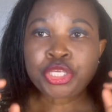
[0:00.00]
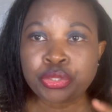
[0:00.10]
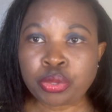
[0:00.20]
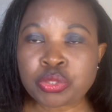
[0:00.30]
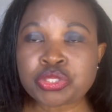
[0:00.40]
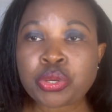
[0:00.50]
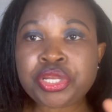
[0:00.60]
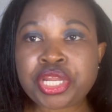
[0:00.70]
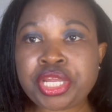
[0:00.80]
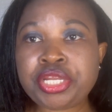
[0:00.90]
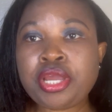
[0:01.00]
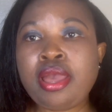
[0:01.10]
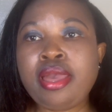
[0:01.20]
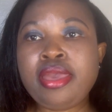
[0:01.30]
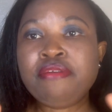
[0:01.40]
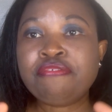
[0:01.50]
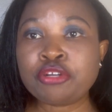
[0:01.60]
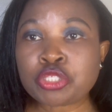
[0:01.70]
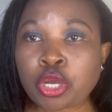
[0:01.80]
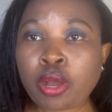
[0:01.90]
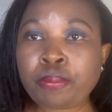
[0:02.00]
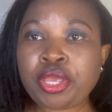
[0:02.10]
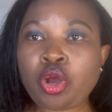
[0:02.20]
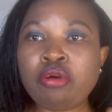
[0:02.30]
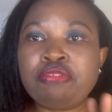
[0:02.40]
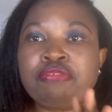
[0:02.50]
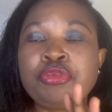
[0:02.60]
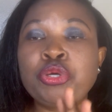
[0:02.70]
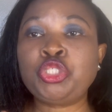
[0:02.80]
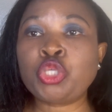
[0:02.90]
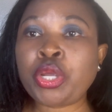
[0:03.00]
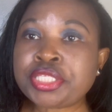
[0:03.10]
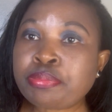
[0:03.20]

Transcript: You also need a photocopy of your joint